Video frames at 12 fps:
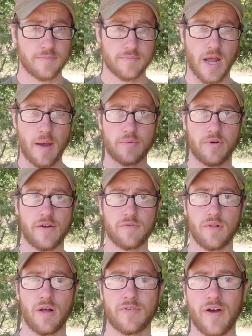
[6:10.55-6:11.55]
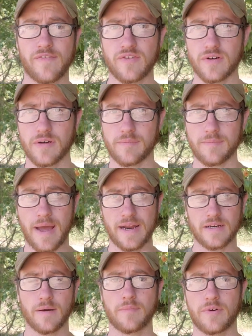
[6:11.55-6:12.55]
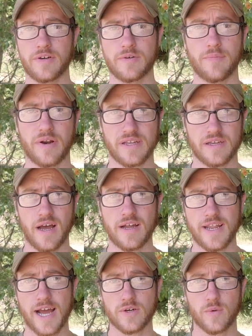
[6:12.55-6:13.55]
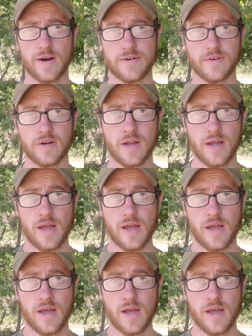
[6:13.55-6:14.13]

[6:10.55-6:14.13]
top your rifle off after a mag dump when you're breaking contact or whatever,